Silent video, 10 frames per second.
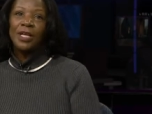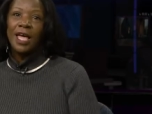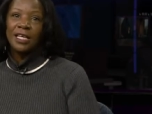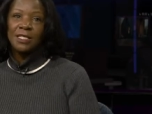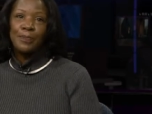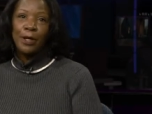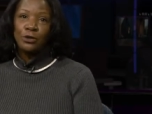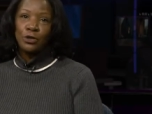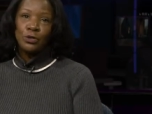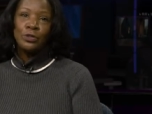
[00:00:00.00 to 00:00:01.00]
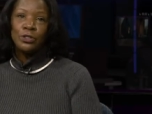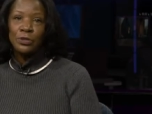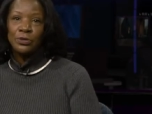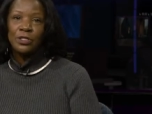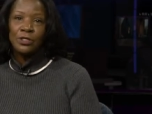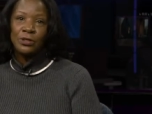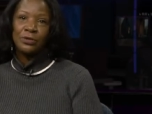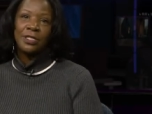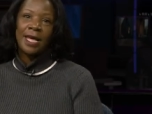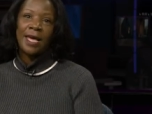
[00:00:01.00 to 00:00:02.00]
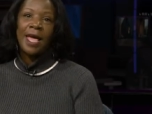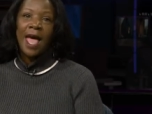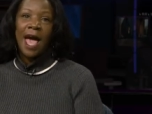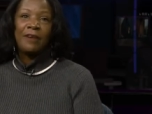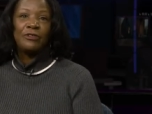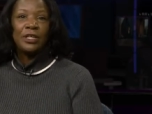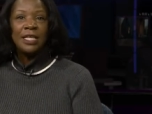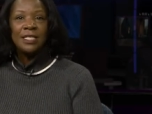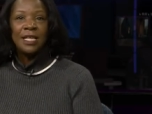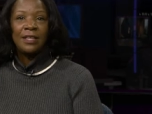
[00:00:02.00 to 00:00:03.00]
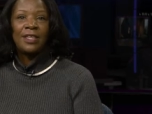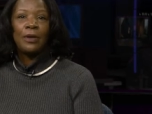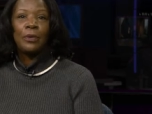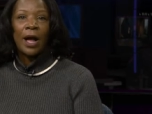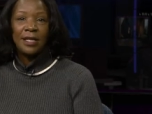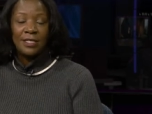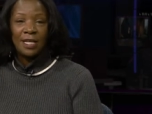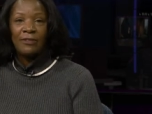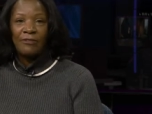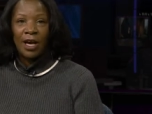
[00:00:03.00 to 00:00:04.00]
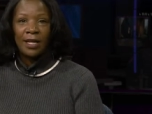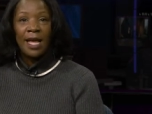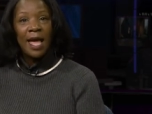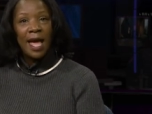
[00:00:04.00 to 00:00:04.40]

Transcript: expelled two students Tuesday after he said they were identified